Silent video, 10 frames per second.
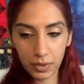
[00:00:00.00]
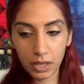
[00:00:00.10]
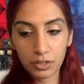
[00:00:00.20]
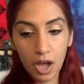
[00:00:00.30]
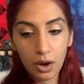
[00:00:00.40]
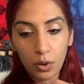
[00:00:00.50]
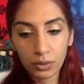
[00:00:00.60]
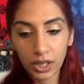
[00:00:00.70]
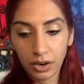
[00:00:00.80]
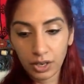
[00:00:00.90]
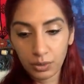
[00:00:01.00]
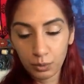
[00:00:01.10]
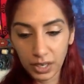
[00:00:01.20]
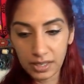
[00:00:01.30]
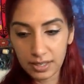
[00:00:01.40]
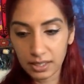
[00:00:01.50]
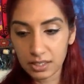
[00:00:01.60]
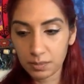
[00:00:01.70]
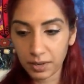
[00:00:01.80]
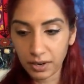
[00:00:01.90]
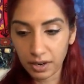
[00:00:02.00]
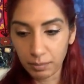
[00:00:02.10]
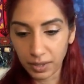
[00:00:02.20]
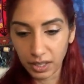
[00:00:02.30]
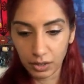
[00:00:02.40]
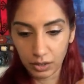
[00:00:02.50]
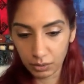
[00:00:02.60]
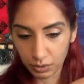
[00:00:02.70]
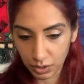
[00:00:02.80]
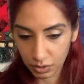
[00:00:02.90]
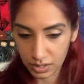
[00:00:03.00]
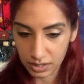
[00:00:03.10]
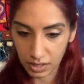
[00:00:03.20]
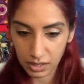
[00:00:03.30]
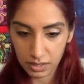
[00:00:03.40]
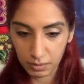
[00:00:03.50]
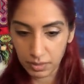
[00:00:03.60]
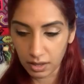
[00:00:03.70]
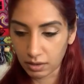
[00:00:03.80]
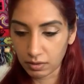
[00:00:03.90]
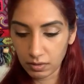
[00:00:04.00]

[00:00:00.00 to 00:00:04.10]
Not only are you witnessing spirit, but you're seeing something.